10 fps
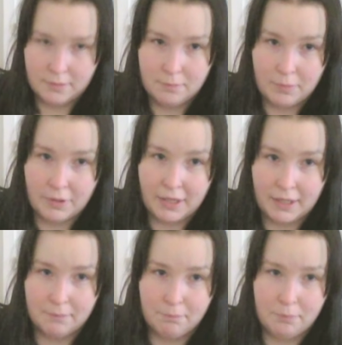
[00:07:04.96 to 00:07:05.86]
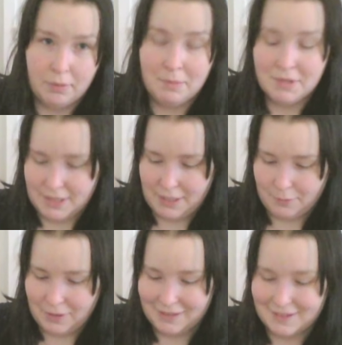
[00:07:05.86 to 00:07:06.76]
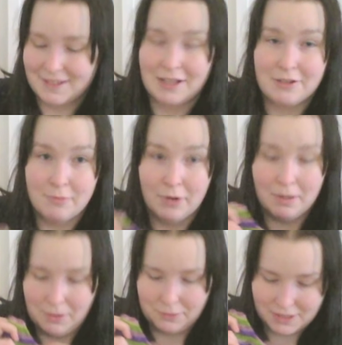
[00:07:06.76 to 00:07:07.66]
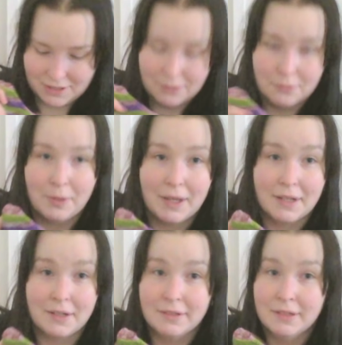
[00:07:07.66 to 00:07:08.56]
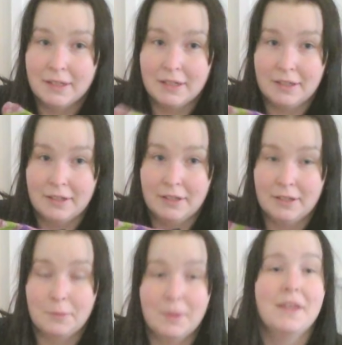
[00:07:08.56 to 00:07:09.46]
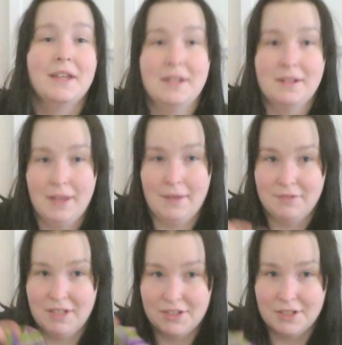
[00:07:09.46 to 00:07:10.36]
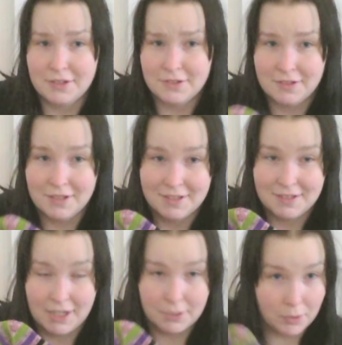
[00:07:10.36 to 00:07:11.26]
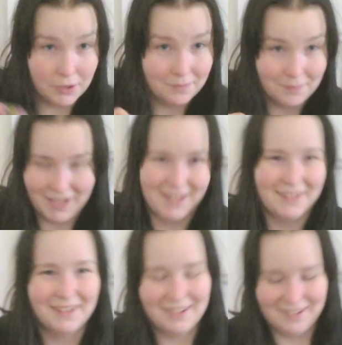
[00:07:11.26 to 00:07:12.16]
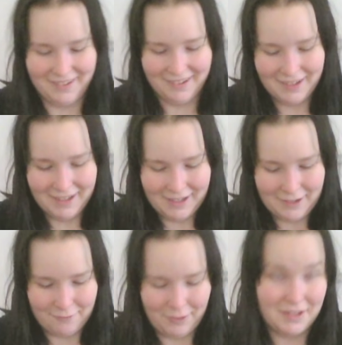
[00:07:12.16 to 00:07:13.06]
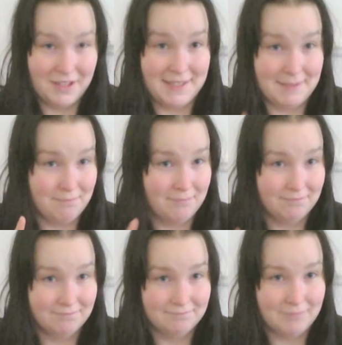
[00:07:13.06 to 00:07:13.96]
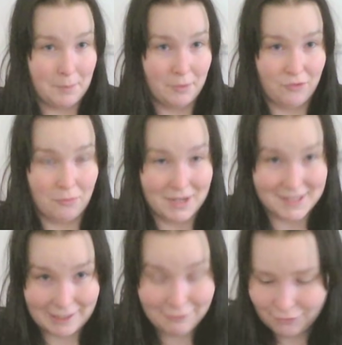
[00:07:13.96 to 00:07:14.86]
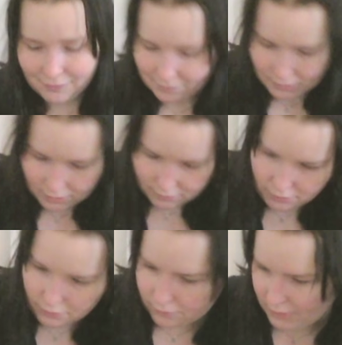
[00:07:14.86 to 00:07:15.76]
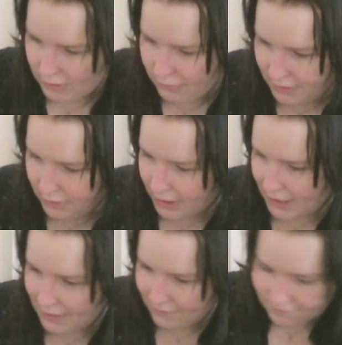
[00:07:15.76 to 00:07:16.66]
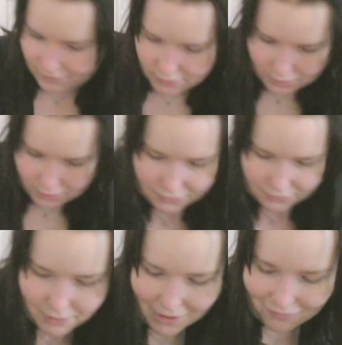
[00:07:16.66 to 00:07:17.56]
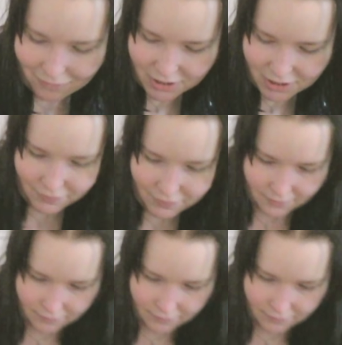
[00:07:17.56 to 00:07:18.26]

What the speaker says: but I promise I will tell you more about it when I have knit the second one. I can write it as a memory for myself. Oh, sorry, doggy. You need to go down from the sofa?